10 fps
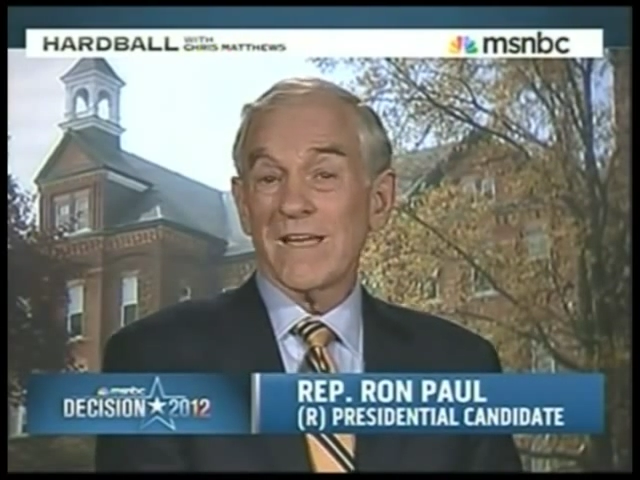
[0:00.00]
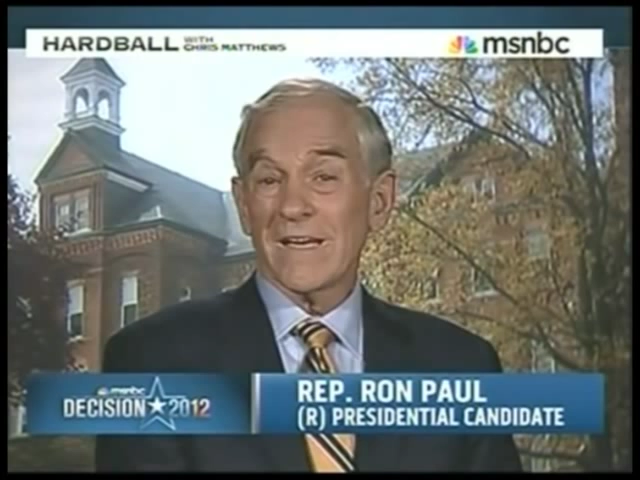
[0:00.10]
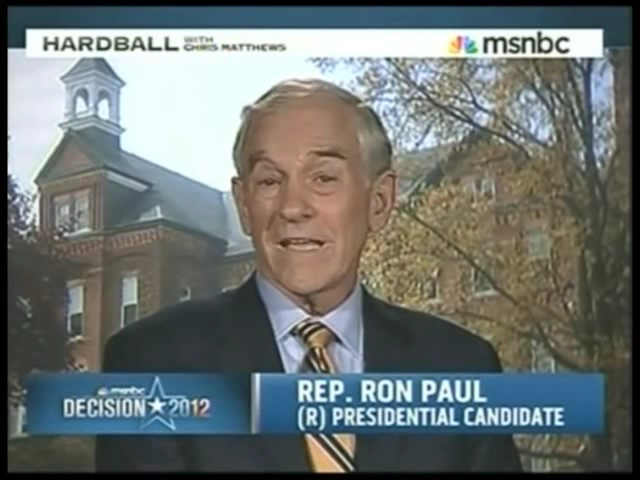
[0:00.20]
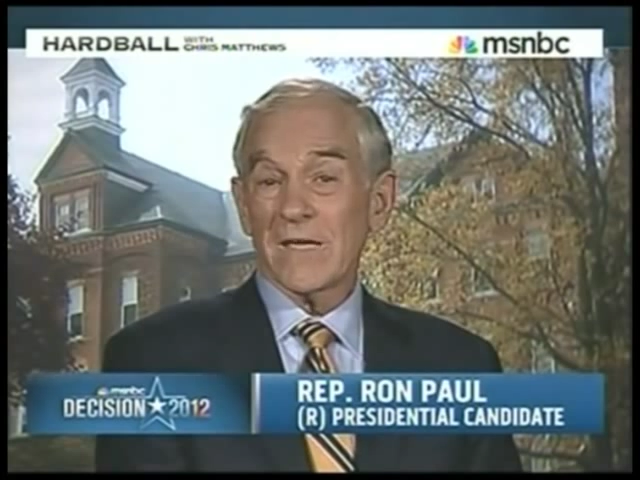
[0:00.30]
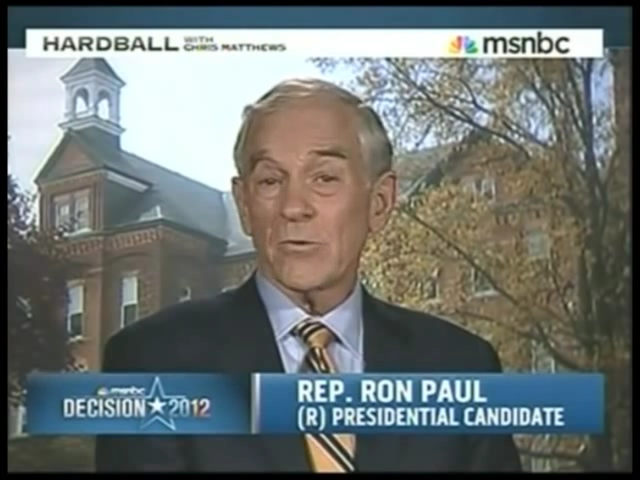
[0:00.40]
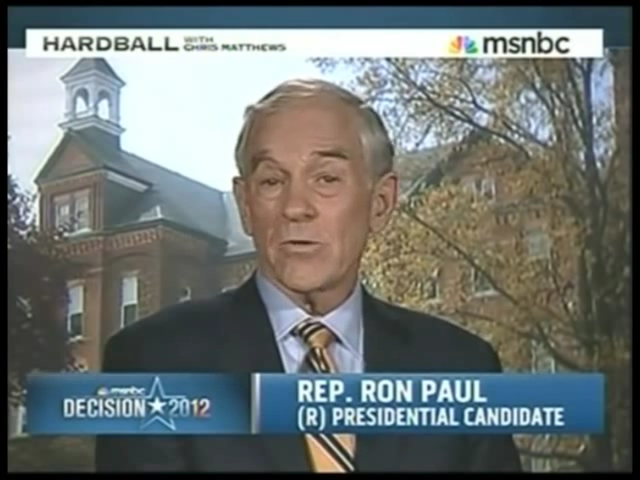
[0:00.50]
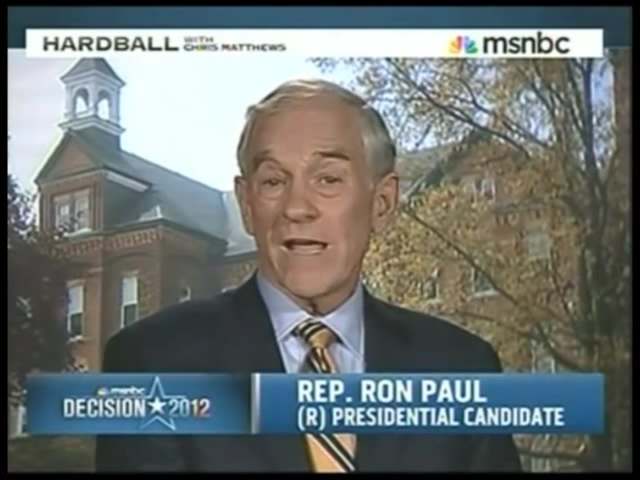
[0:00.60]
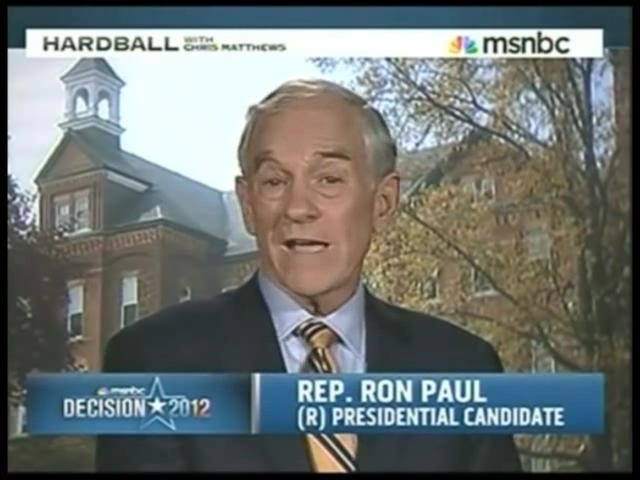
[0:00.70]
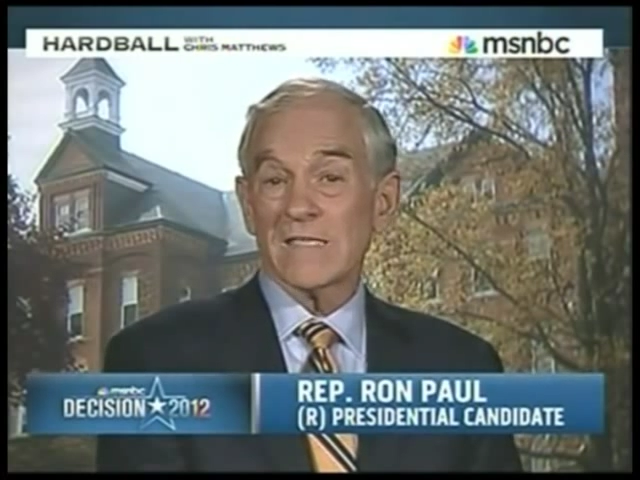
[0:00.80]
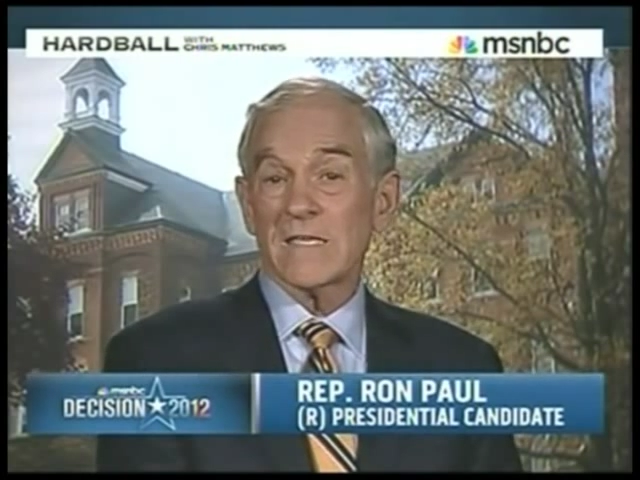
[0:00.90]

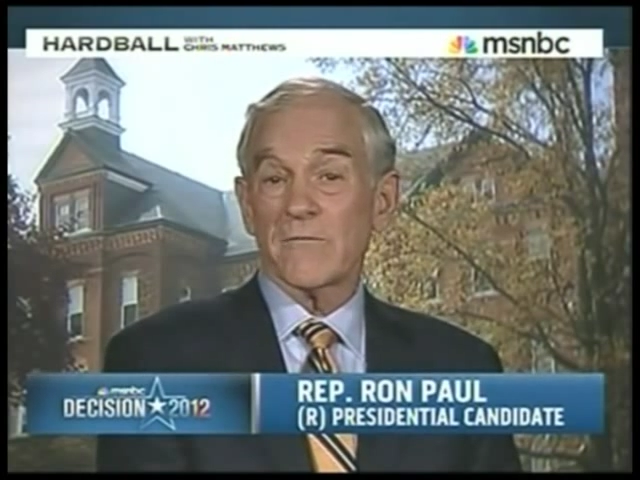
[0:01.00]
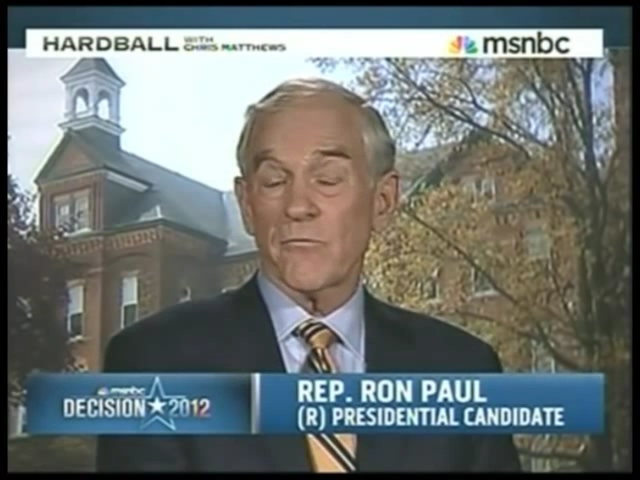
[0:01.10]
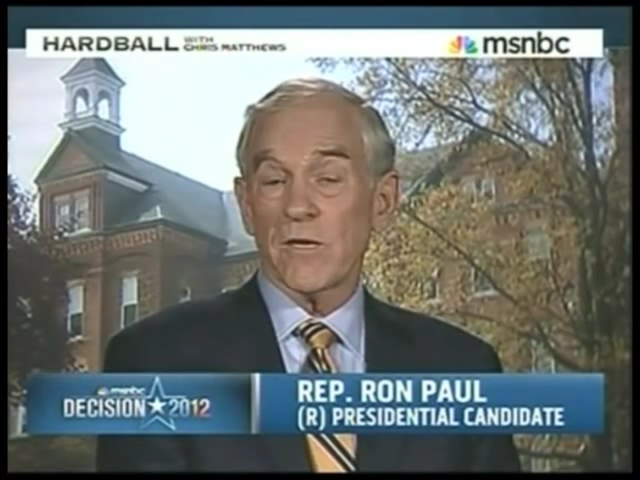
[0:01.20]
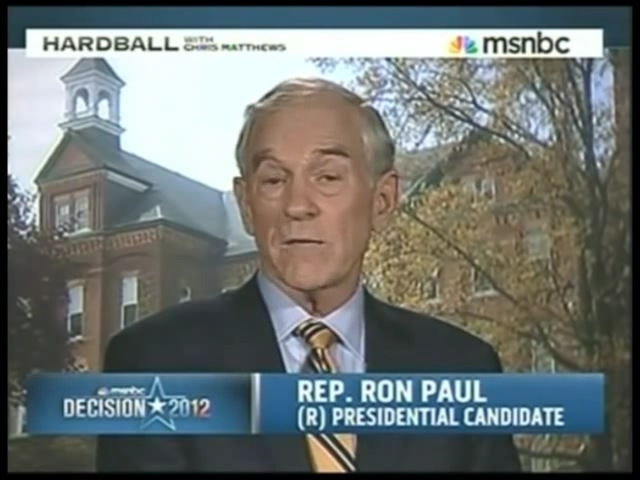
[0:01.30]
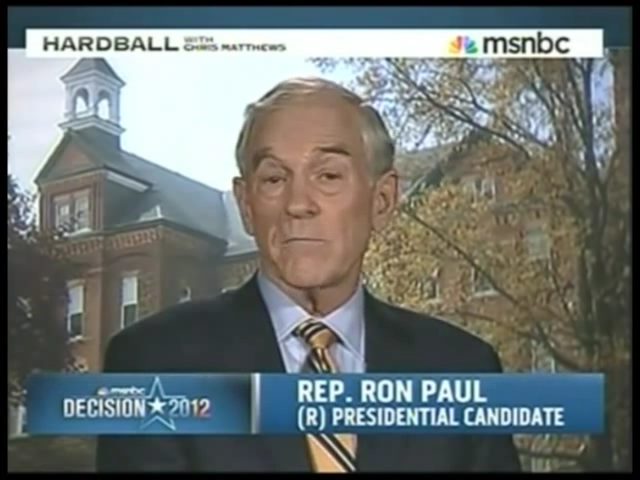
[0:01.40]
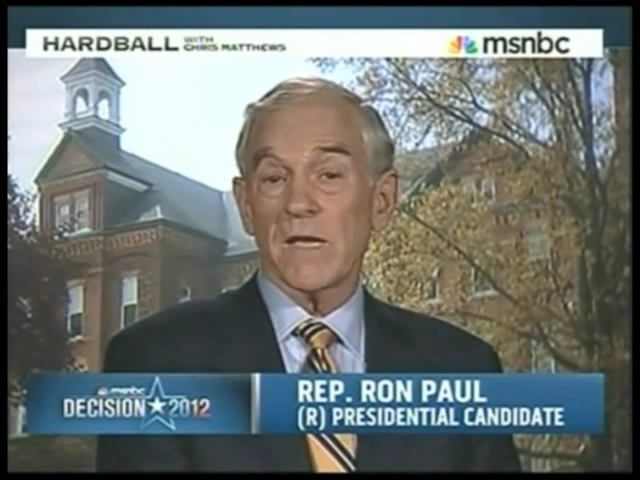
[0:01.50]
legalizing freedom,